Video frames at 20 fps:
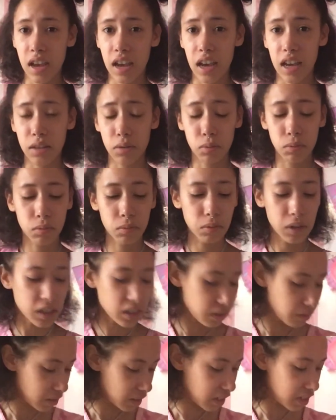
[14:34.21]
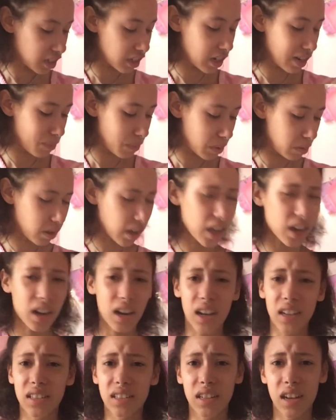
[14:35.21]
It's really cheap. You get
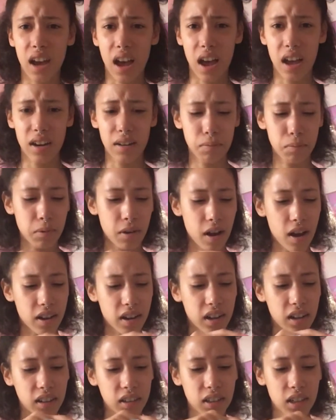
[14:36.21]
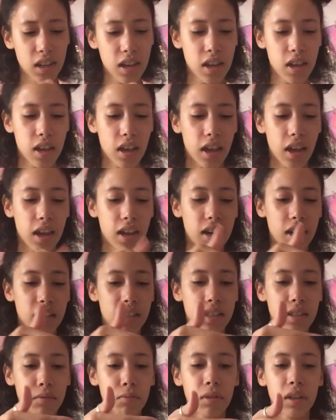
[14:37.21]
a ton of product, and
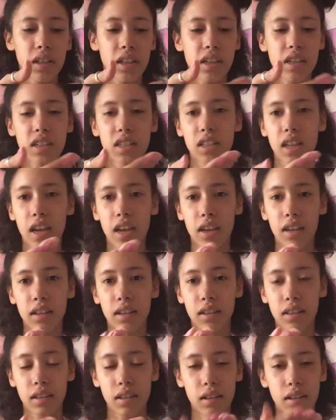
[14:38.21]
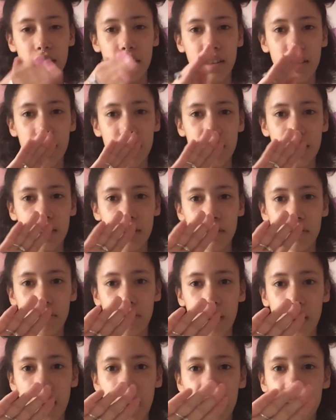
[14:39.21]
it's really just like this
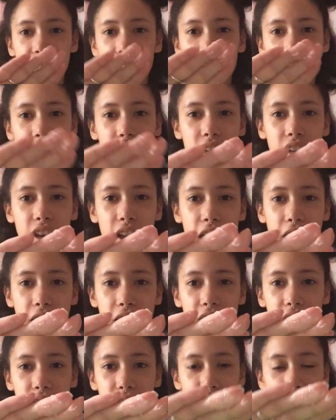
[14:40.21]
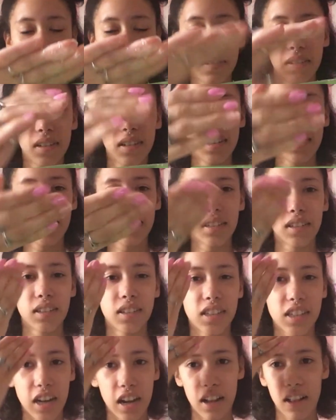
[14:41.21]
great aloe
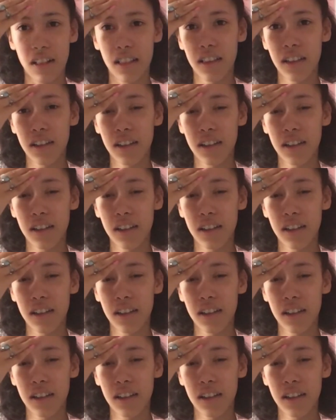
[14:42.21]
gel.